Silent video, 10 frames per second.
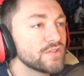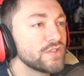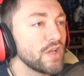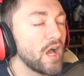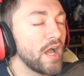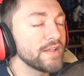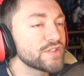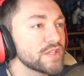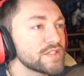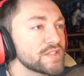Dude, I
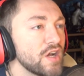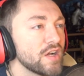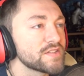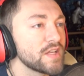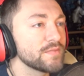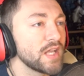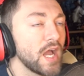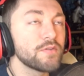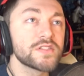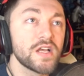just saw something.
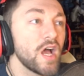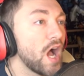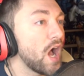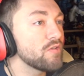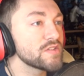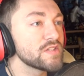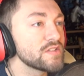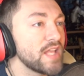I was